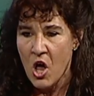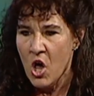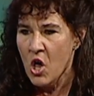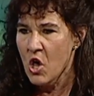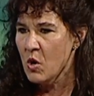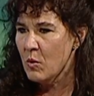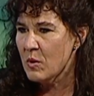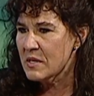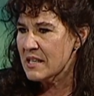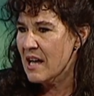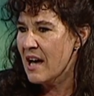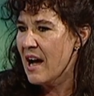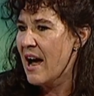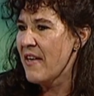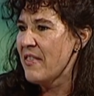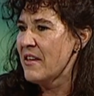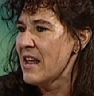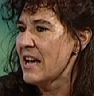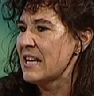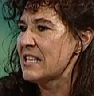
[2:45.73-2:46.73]
Who was
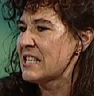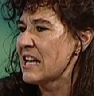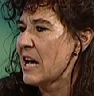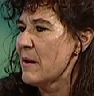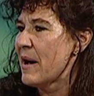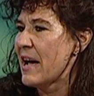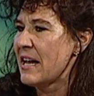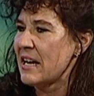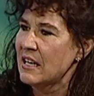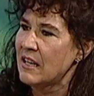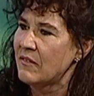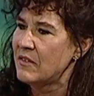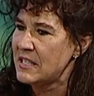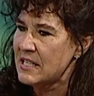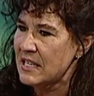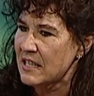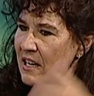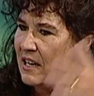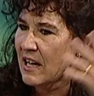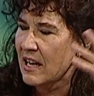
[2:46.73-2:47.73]
I the next time I had a lovely
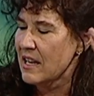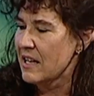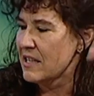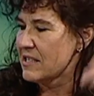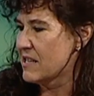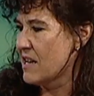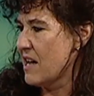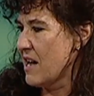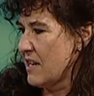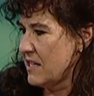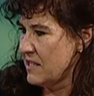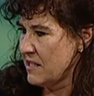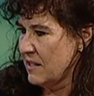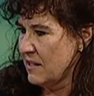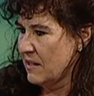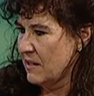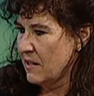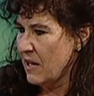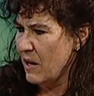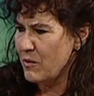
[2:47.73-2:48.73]
dinner like last night?
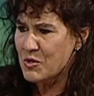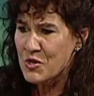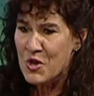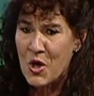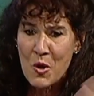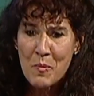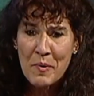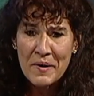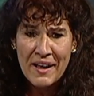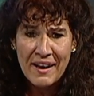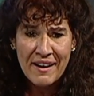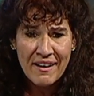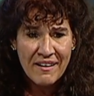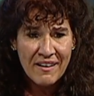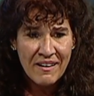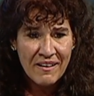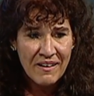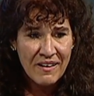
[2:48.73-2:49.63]
I was nobody.